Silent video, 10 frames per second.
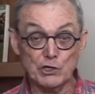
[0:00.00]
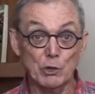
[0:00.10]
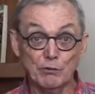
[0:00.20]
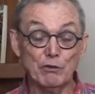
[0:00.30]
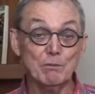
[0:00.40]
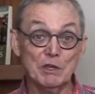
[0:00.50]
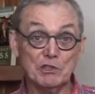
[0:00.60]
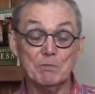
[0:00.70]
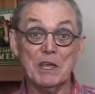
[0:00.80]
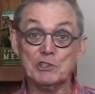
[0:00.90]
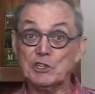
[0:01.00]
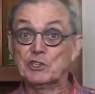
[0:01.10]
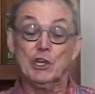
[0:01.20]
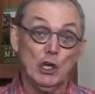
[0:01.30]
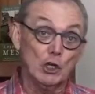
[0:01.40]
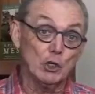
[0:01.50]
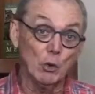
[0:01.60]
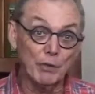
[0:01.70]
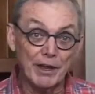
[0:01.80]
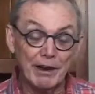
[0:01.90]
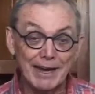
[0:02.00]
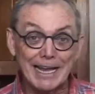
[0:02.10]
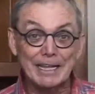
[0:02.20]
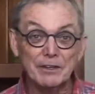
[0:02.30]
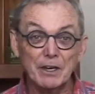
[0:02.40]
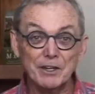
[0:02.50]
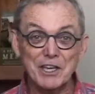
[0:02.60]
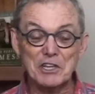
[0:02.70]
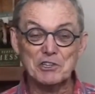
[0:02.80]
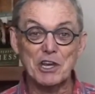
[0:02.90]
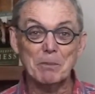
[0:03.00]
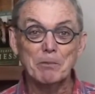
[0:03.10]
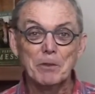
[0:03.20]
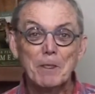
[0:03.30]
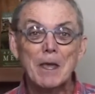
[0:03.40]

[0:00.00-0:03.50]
So if you've missed a message, go there and catch up.